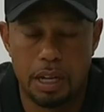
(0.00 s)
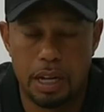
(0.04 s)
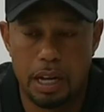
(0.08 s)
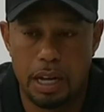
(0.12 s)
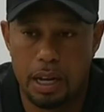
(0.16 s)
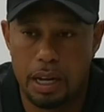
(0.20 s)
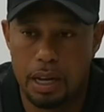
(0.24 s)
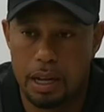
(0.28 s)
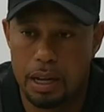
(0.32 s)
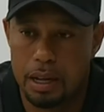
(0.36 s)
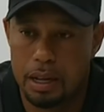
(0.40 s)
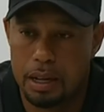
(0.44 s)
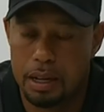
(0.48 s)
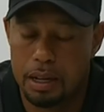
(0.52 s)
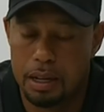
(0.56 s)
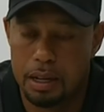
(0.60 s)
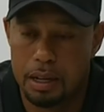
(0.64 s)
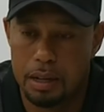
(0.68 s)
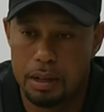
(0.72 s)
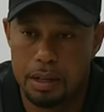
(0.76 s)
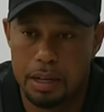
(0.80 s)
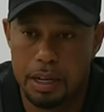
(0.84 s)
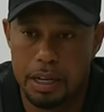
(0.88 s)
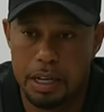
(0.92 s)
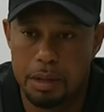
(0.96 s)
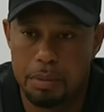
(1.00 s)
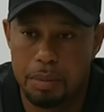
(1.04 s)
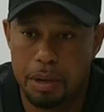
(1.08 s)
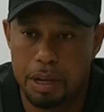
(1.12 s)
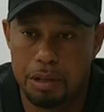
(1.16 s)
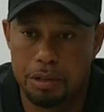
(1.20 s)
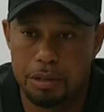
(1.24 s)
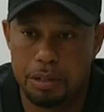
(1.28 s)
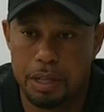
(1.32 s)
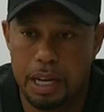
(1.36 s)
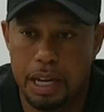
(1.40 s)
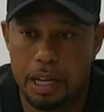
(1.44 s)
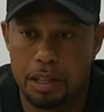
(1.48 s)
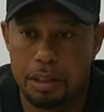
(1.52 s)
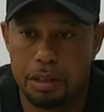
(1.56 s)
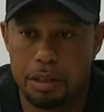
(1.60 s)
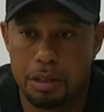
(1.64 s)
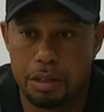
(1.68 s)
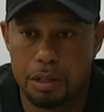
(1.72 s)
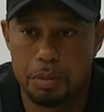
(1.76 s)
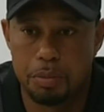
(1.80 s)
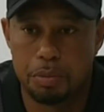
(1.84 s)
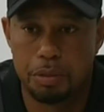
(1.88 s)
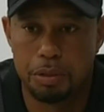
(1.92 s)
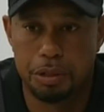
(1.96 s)
Anybody who's had
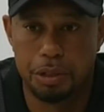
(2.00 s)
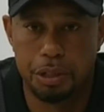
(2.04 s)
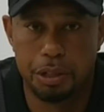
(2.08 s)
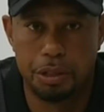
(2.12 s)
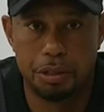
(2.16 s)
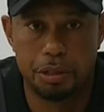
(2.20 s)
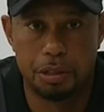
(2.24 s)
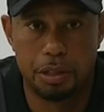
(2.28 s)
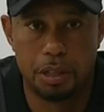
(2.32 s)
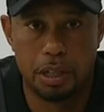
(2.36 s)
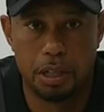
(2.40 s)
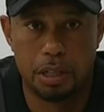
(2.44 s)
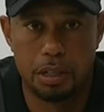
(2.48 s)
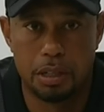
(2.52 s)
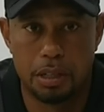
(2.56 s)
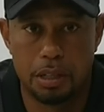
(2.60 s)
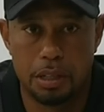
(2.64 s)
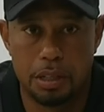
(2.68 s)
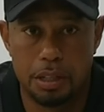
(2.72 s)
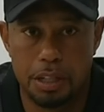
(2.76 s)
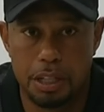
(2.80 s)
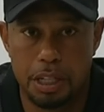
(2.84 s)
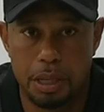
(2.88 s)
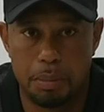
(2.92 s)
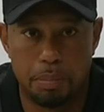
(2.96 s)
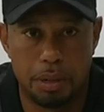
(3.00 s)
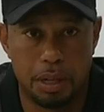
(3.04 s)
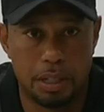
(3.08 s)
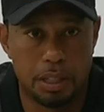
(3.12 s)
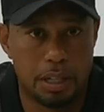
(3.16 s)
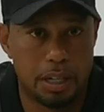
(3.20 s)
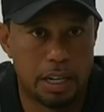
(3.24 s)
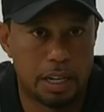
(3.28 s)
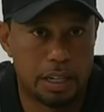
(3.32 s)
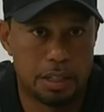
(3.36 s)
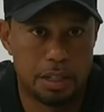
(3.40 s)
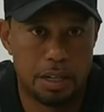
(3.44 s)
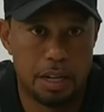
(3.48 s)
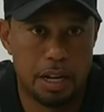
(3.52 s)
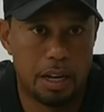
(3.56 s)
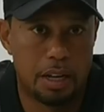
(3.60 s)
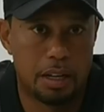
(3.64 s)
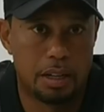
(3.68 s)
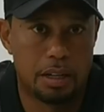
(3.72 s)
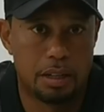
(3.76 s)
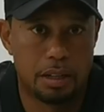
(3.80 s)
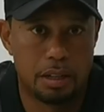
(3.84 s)
this procedure done, you can putt the next day.